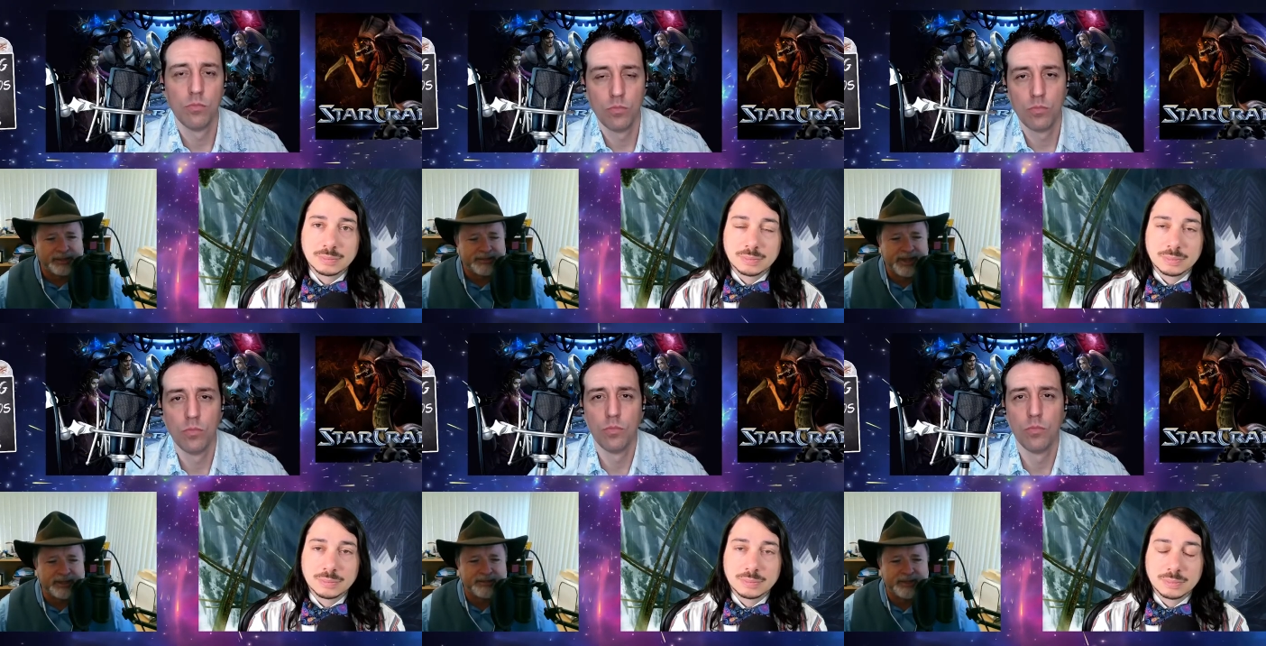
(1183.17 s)
Speaker 1: Ben, does
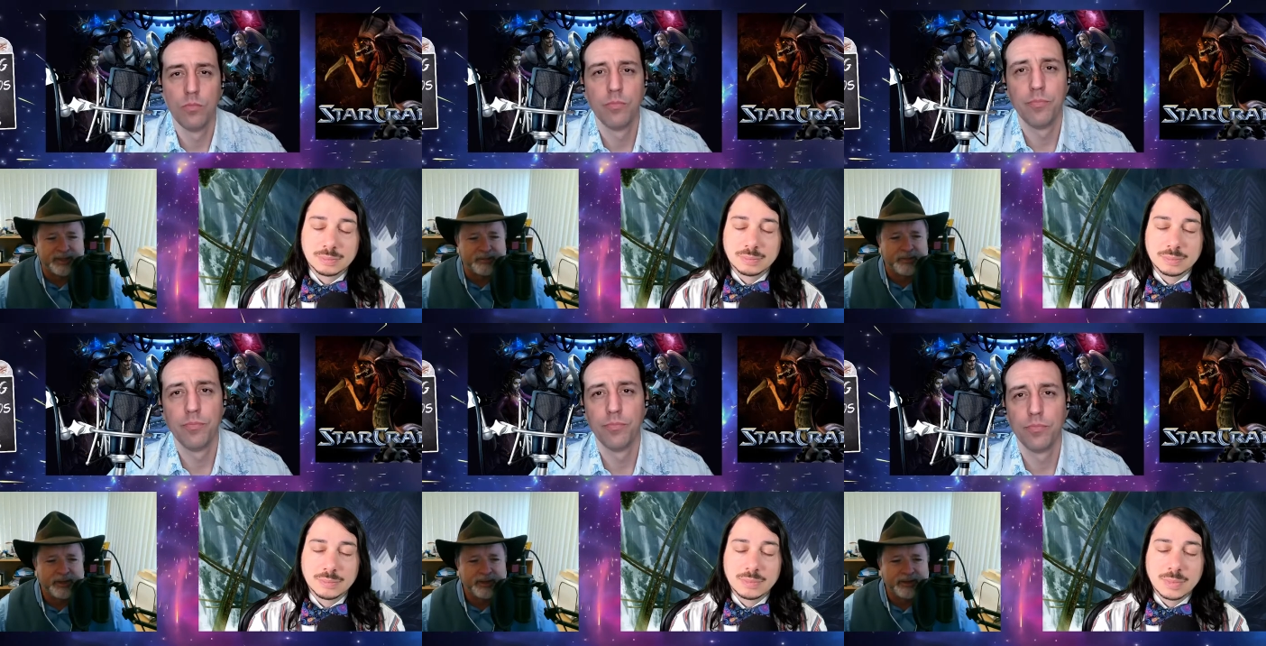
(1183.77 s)
that seem
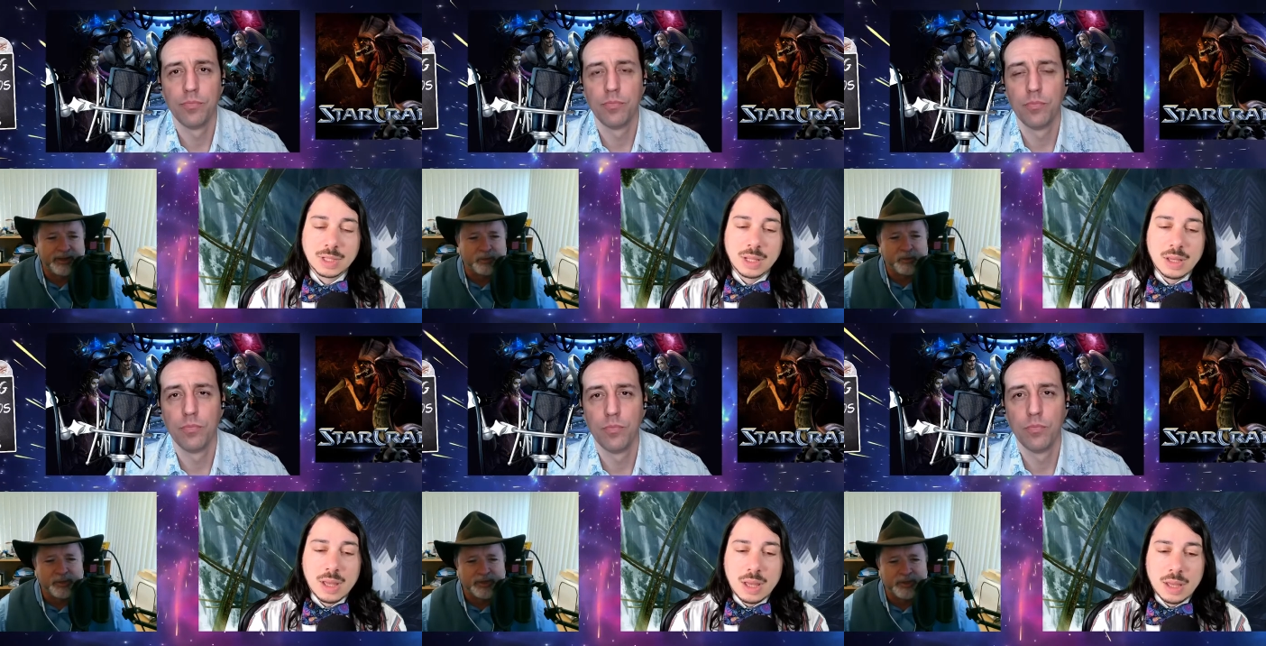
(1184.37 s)
like a
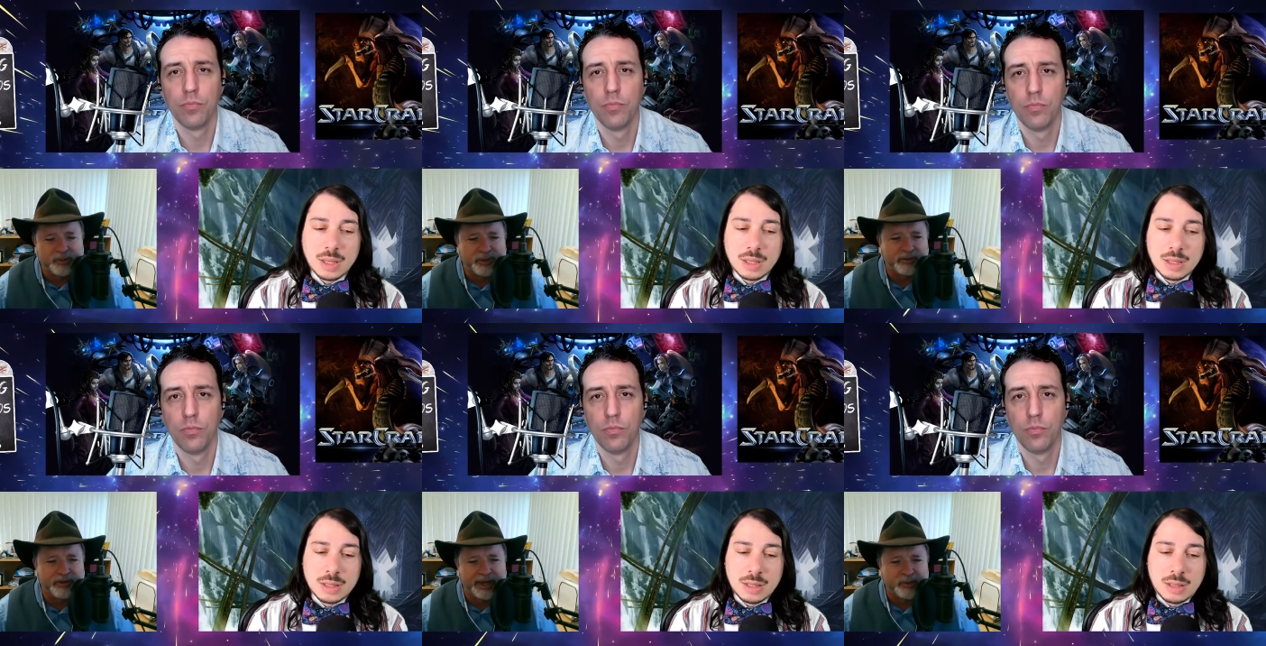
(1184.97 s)

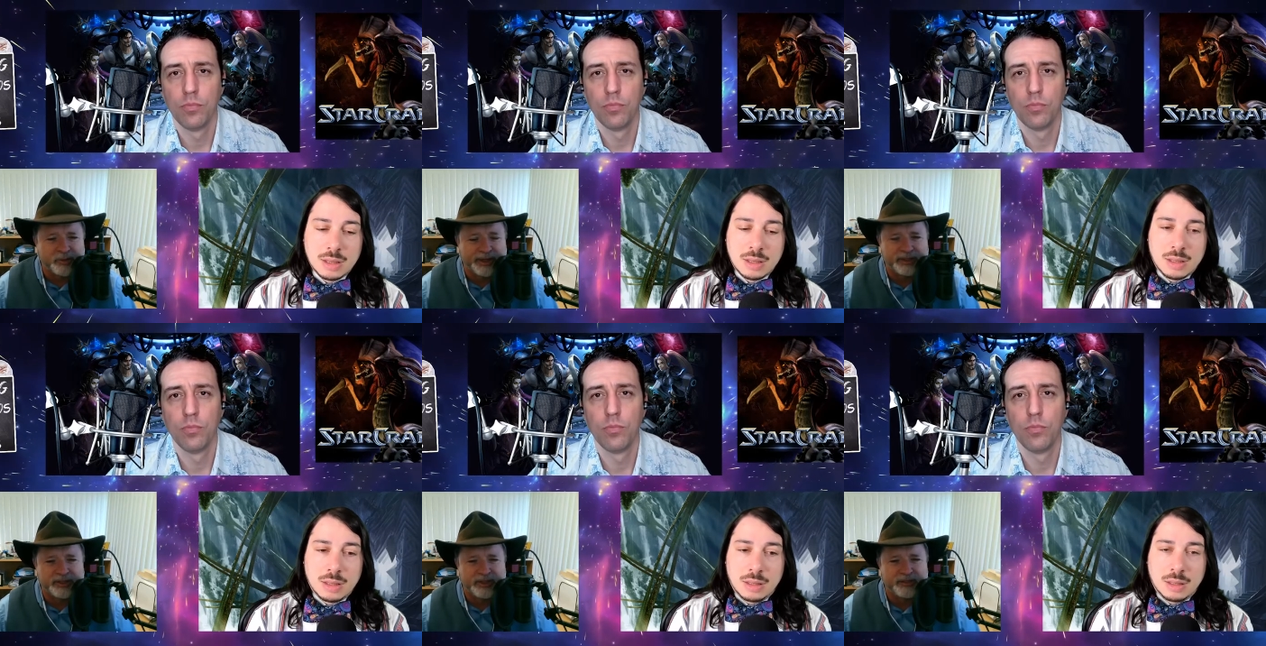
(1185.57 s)
reasonable explanation